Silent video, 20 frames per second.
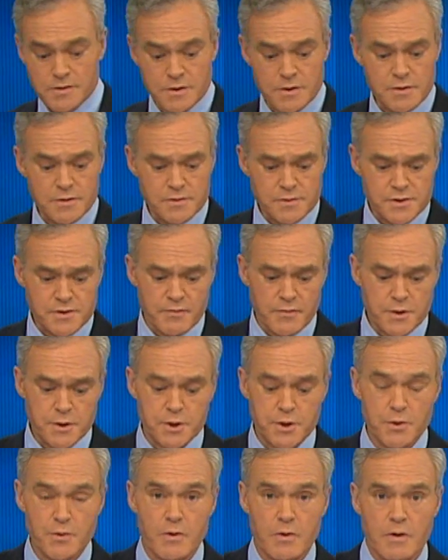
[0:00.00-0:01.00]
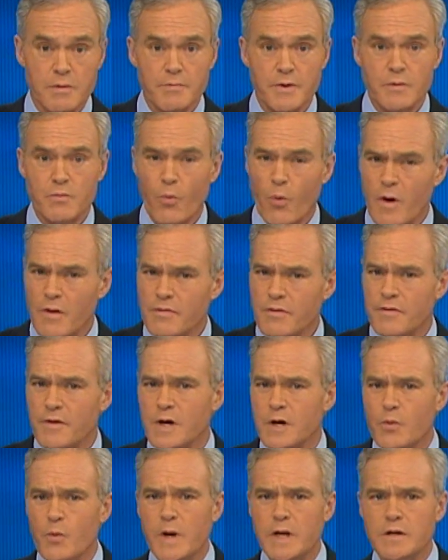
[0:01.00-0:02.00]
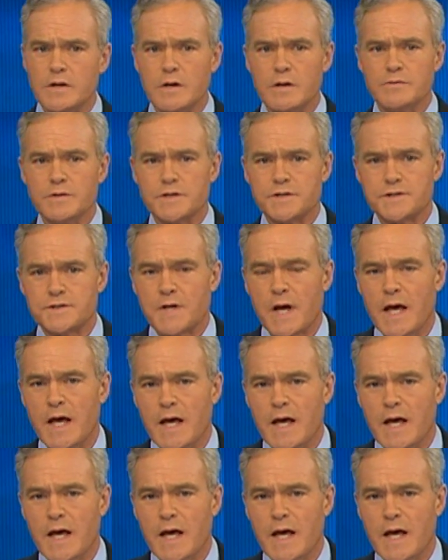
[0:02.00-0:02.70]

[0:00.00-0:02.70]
news for sure, but one thing we noticed